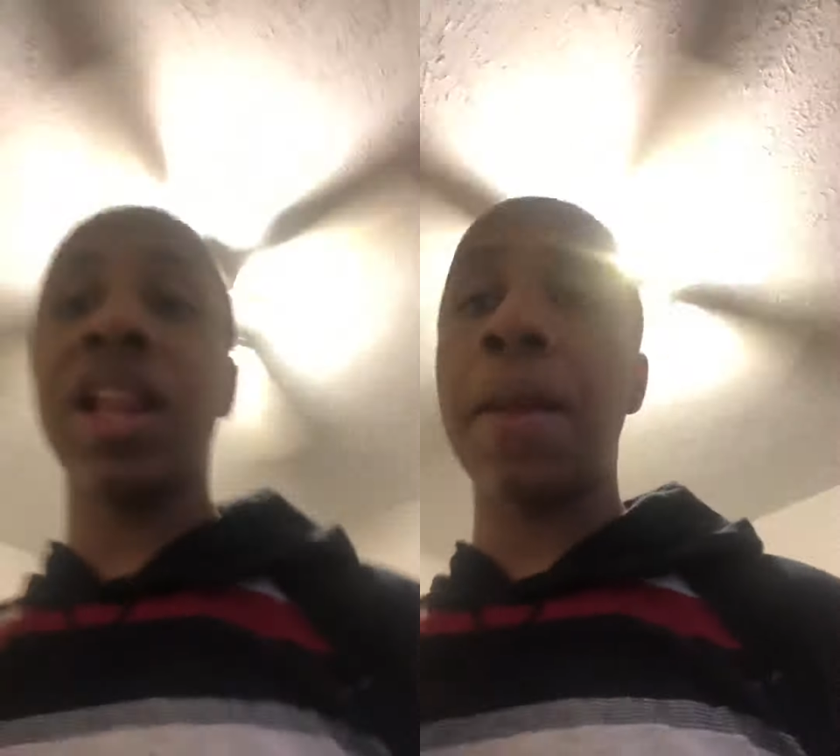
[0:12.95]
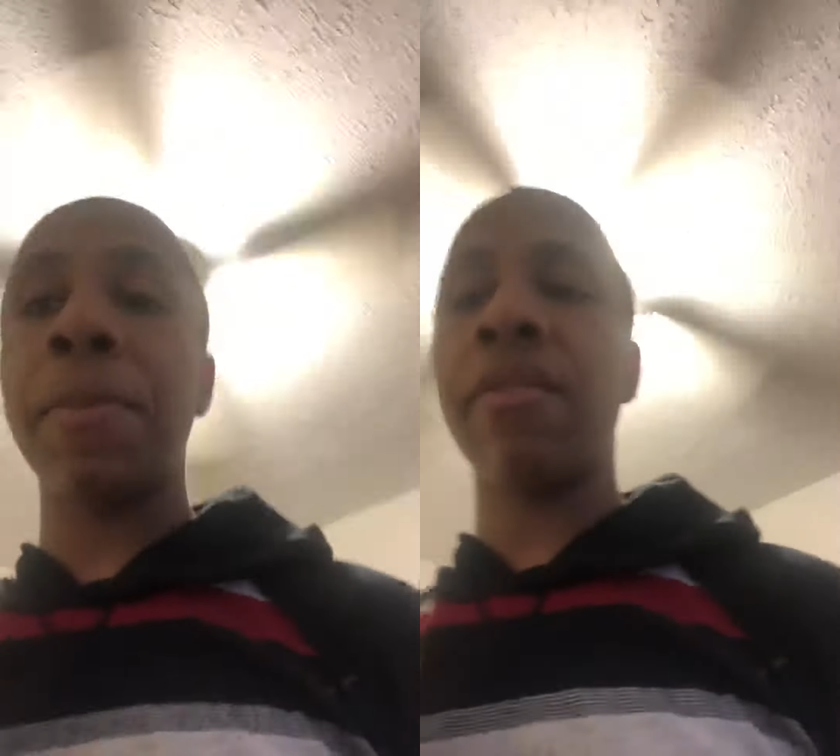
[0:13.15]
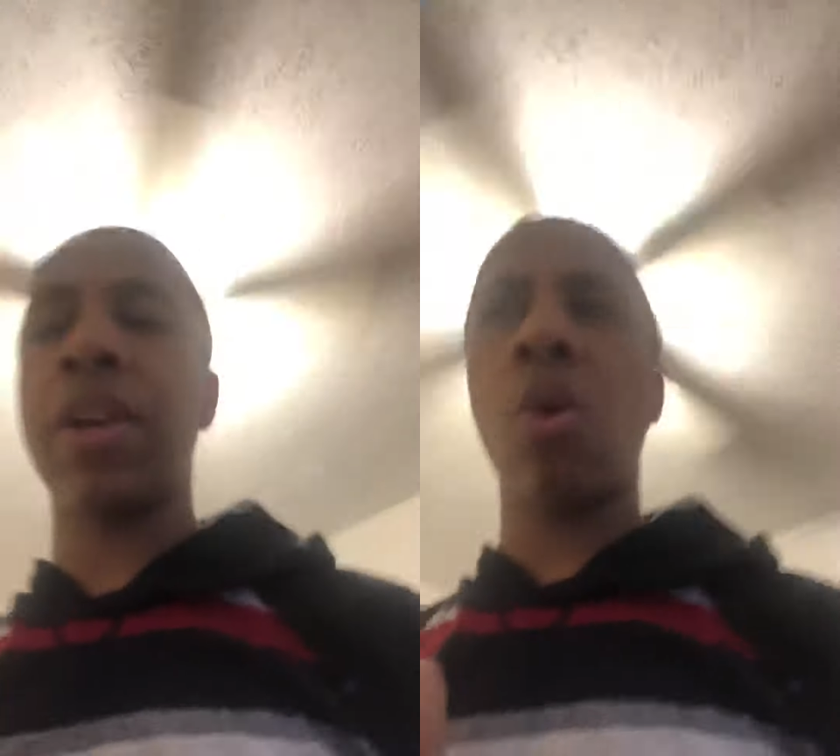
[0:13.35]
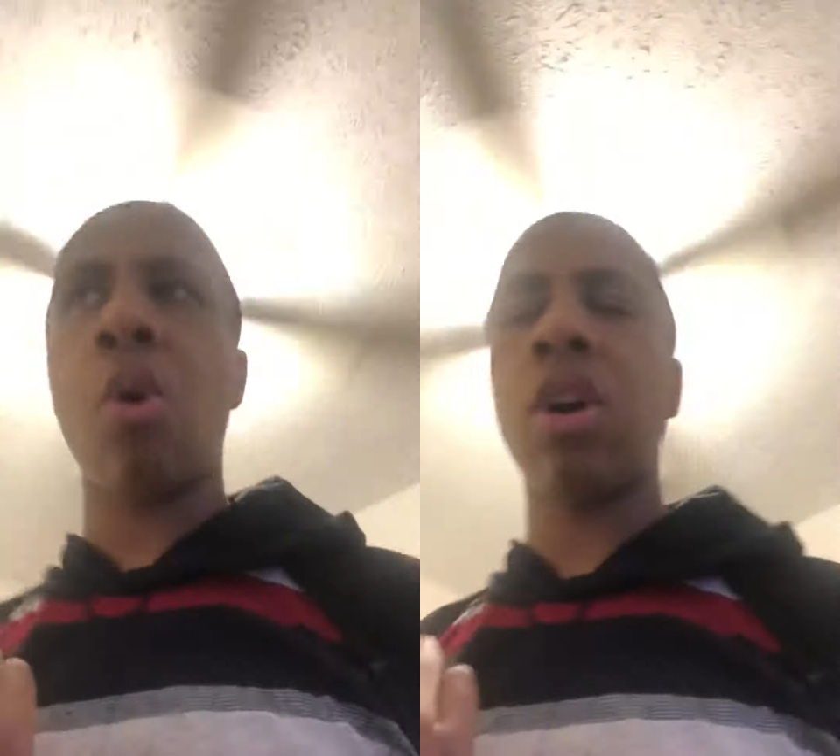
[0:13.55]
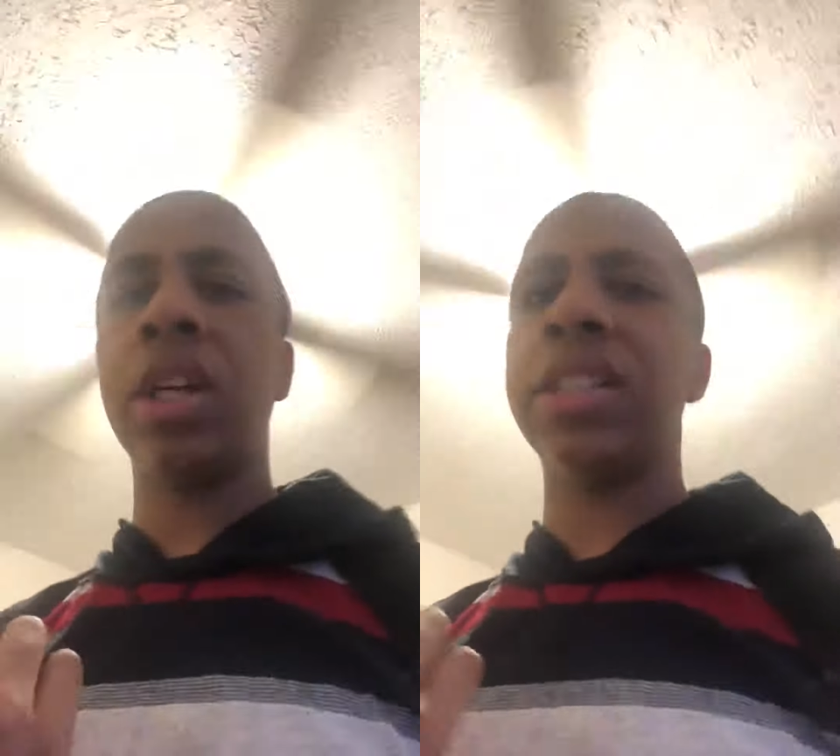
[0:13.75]
let me
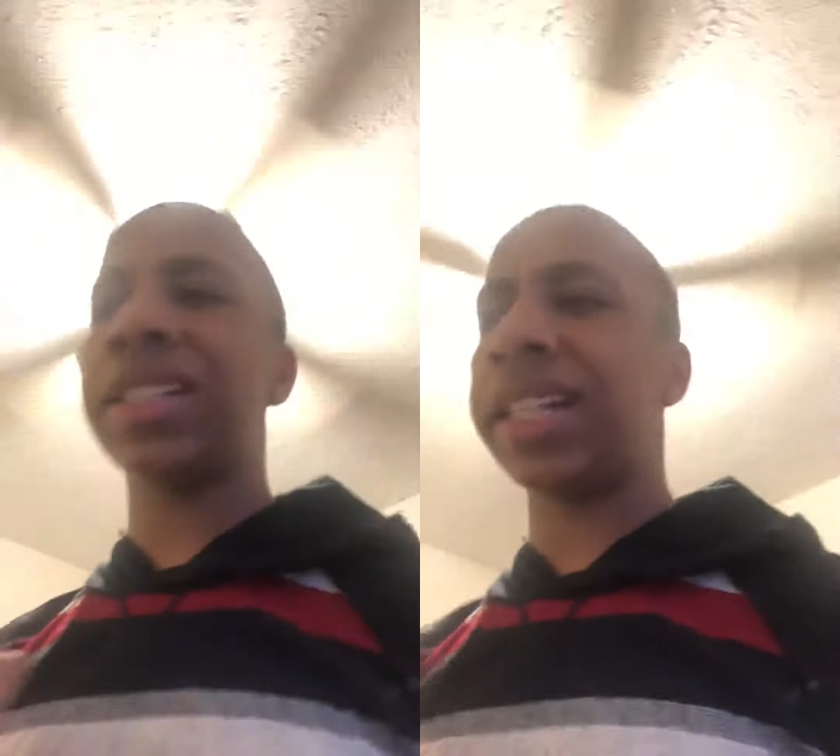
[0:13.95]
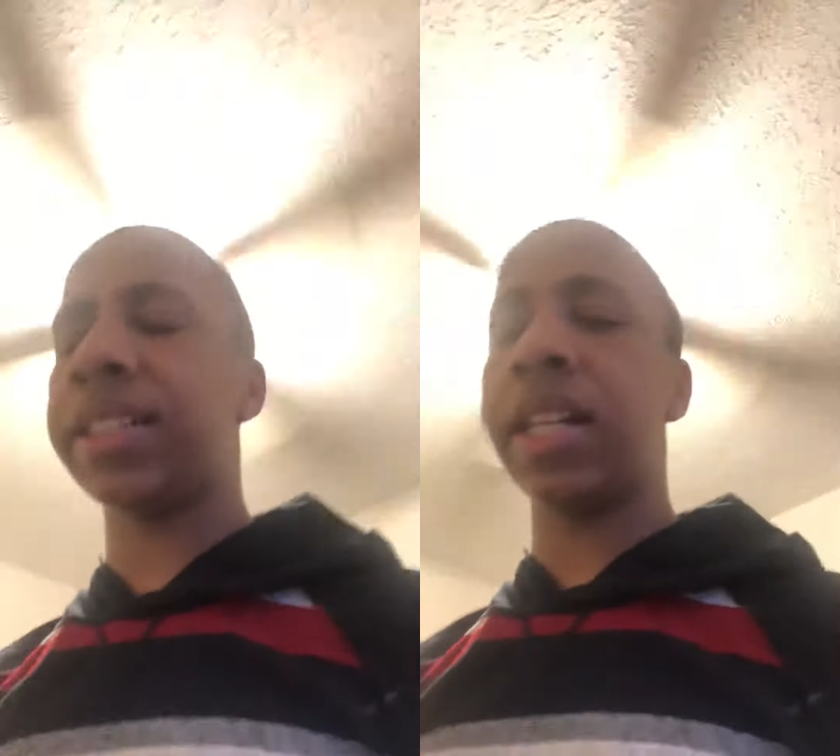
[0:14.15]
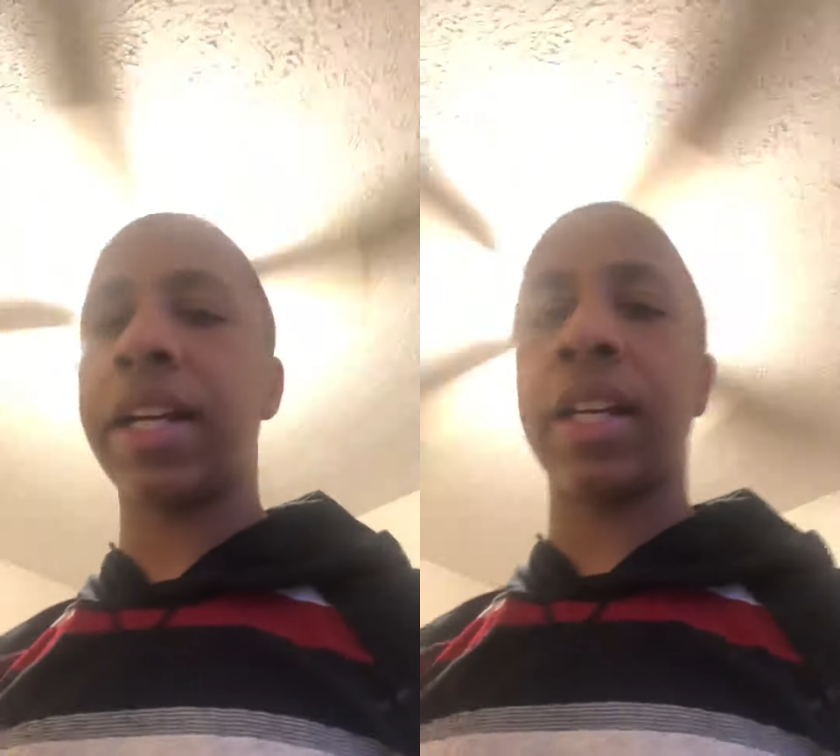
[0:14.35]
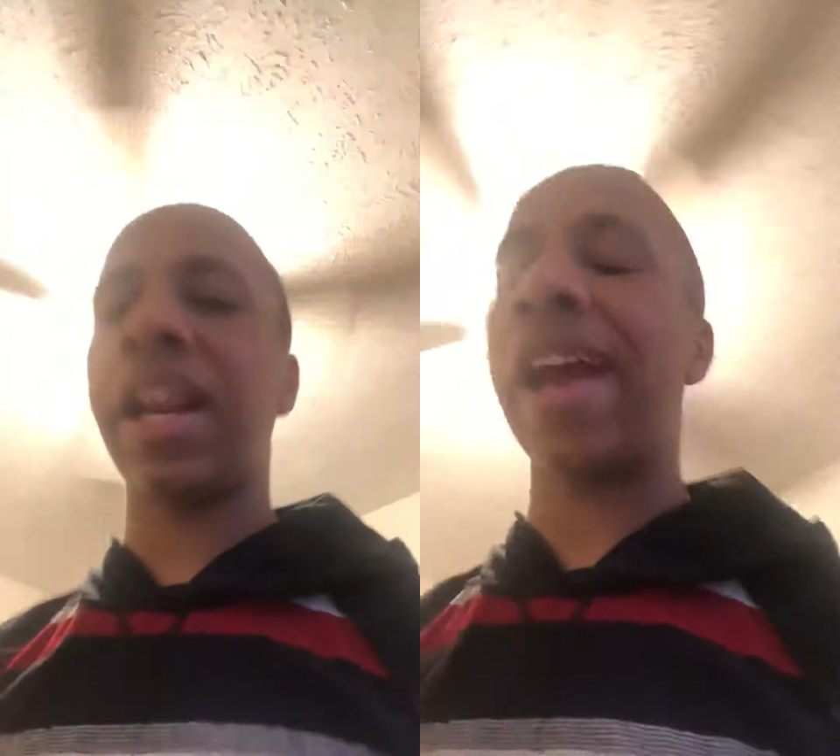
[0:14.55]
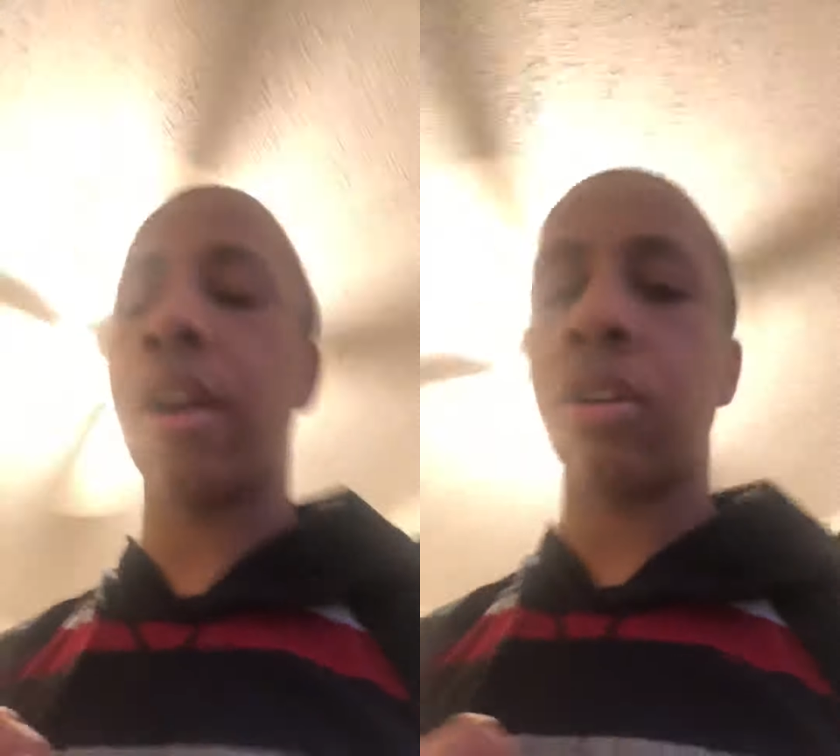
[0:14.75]
record. It says like an
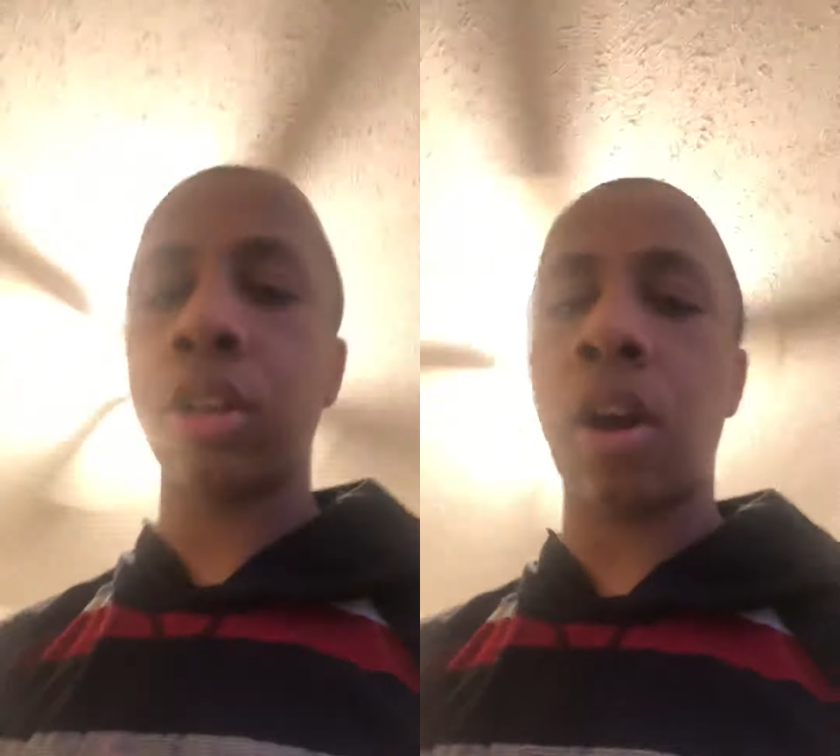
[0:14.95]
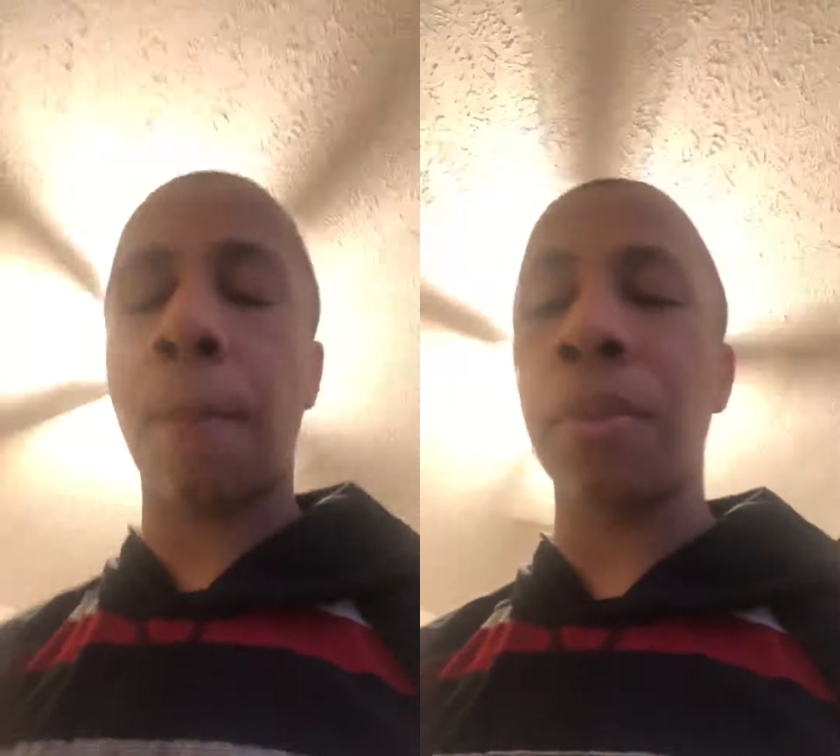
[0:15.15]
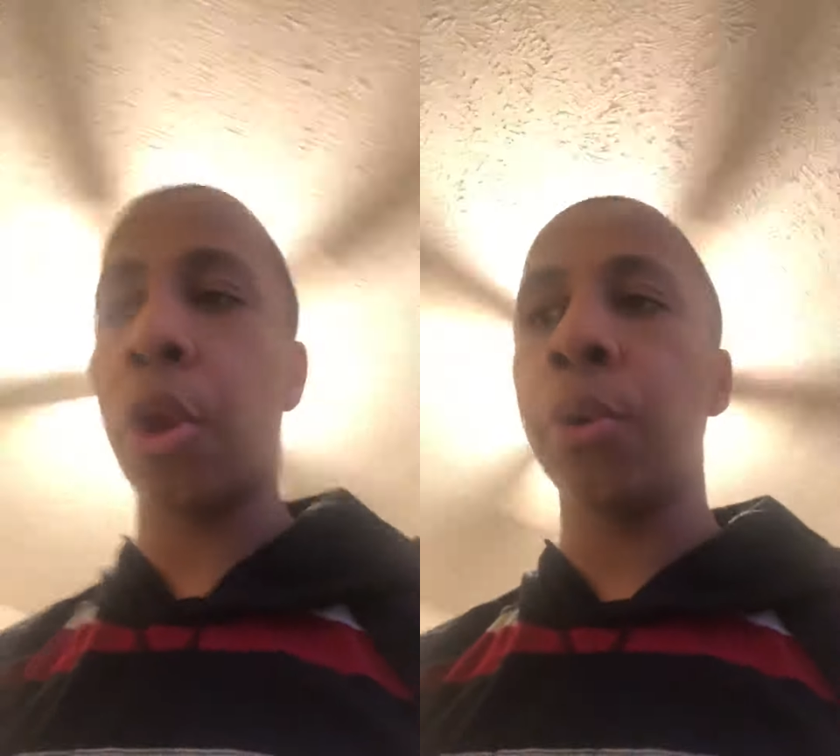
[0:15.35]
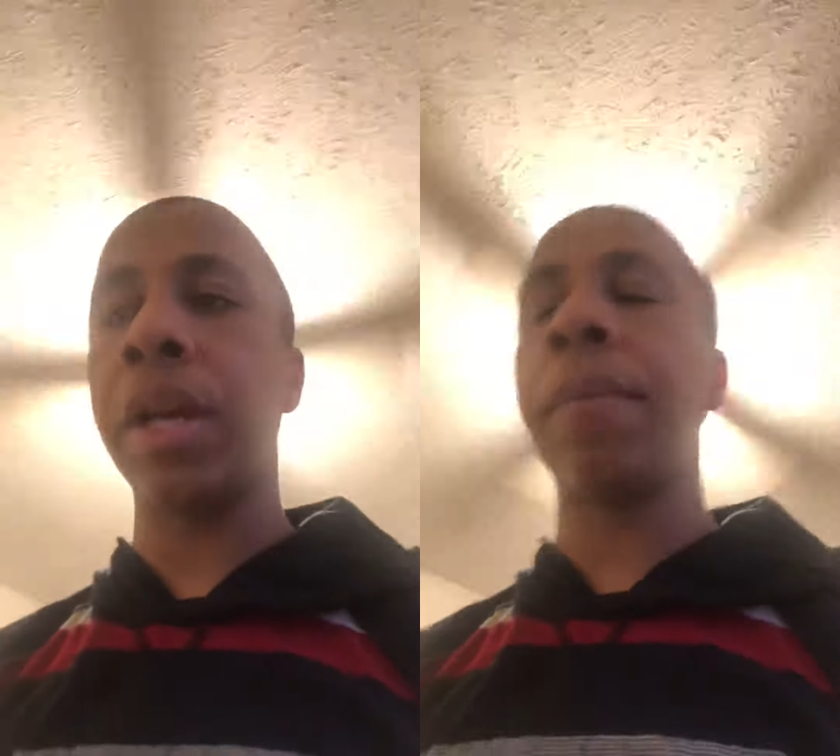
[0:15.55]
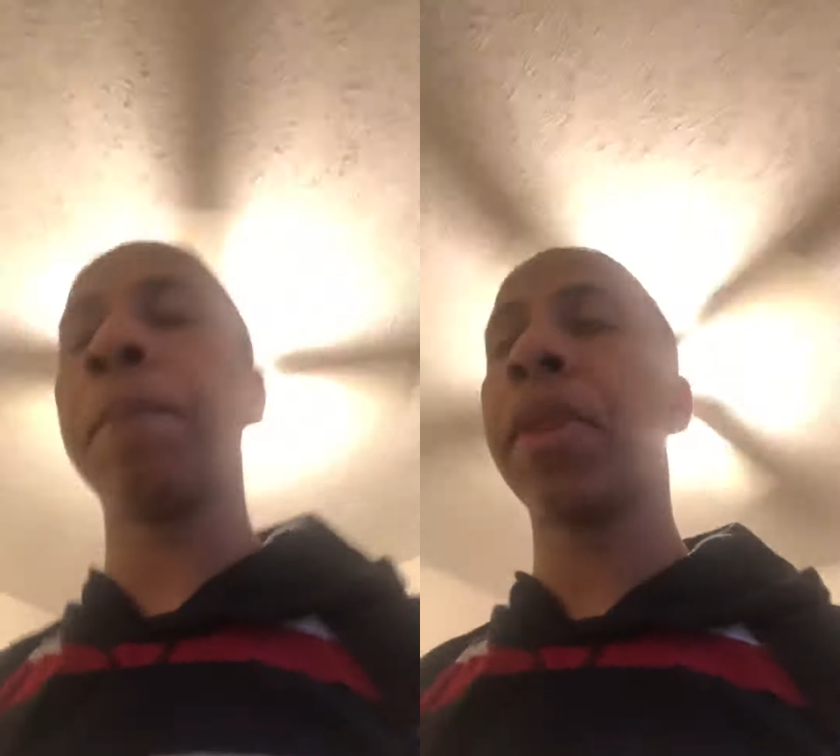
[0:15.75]
error uploading.